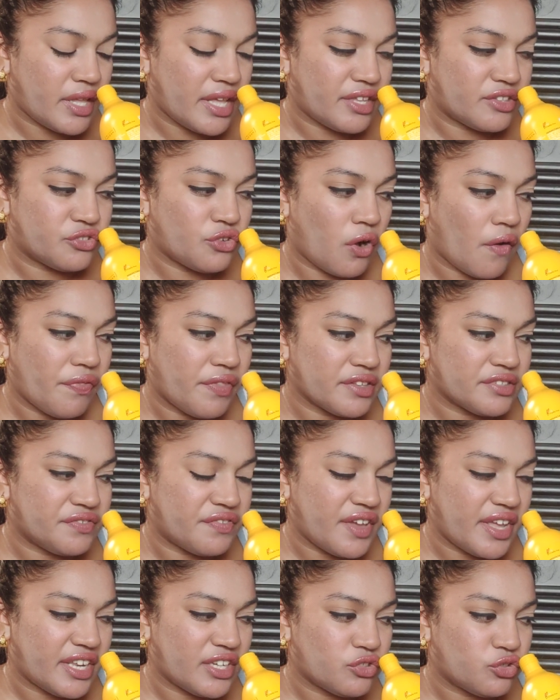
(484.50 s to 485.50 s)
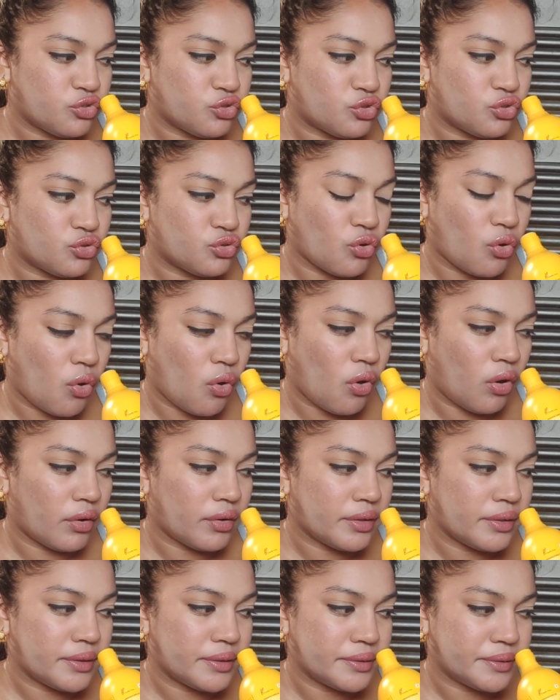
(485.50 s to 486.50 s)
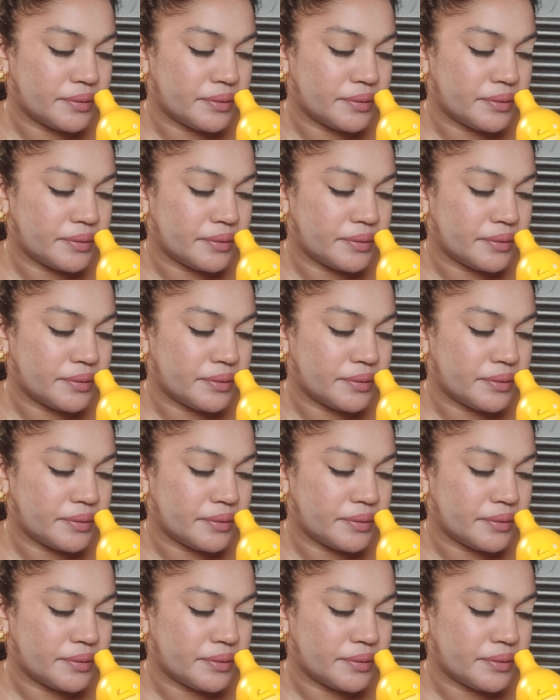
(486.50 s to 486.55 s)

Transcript: it's got this very strong